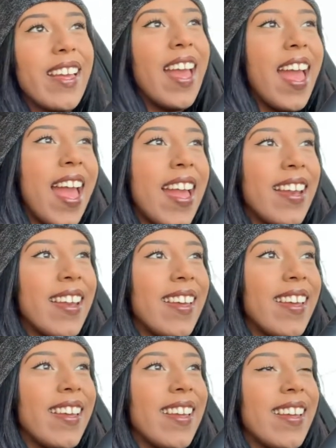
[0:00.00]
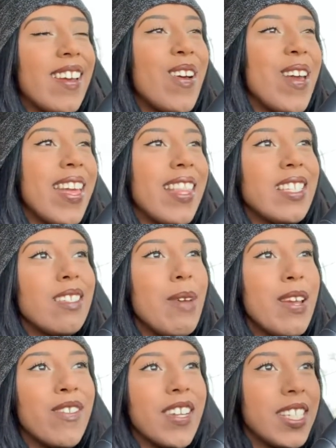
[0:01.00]
and okay, this is
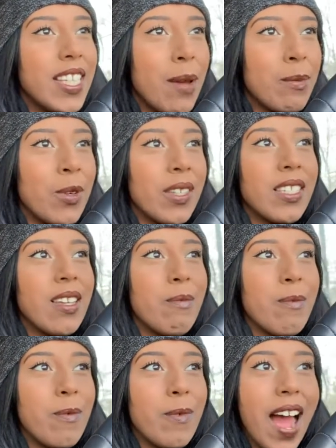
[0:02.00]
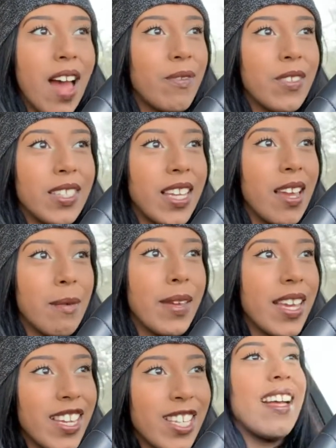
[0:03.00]
my first time doing some raffle
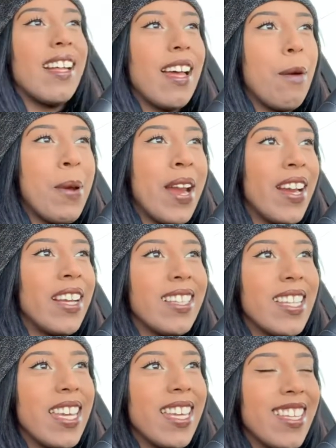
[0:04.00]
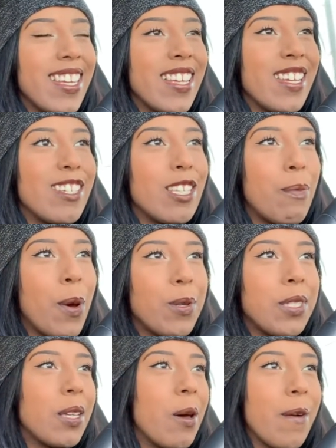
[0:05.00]
type-ish. Apparently, you're
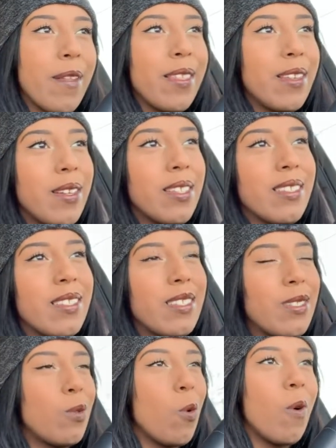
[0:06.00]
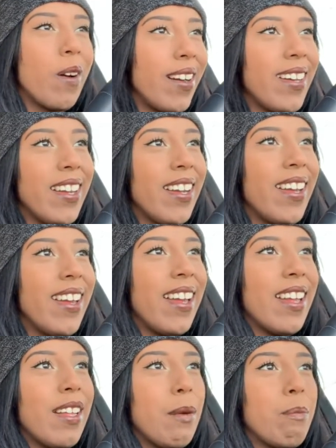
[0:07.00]
supposed to go to the store
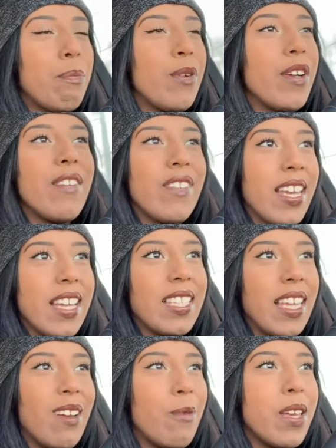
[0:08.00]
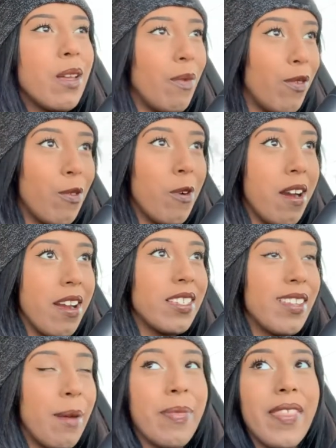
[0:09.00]
previous, like a week before or
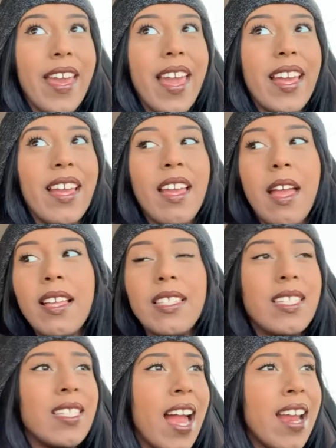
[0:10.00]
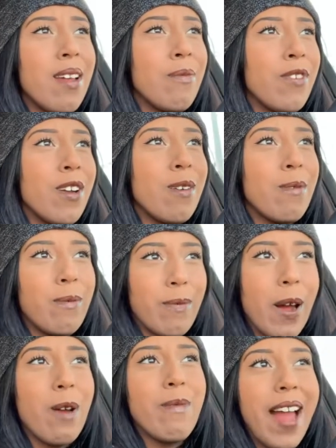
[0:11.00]
something, sign up for
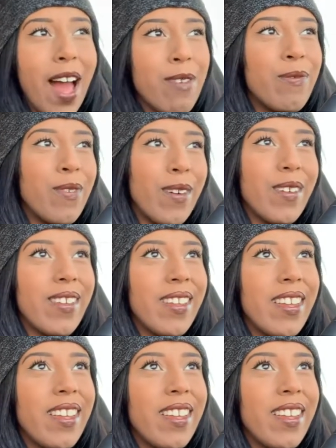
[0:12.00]
a, raffle